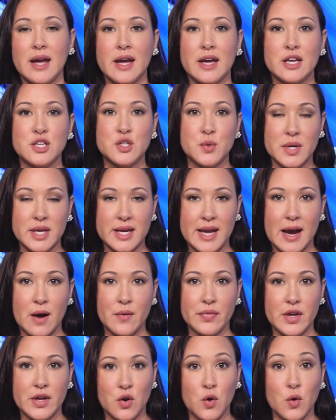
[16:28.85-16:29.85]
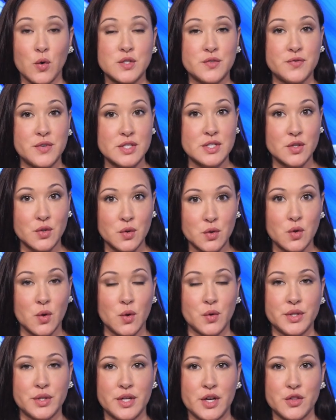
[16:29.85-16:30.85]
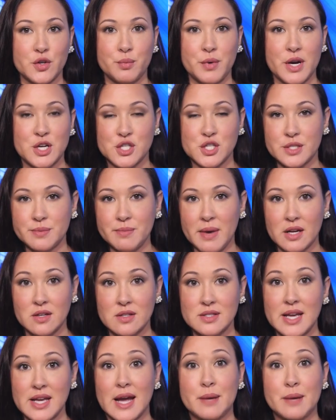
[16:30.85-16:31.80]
into an account that holds physical gold and other precious metals.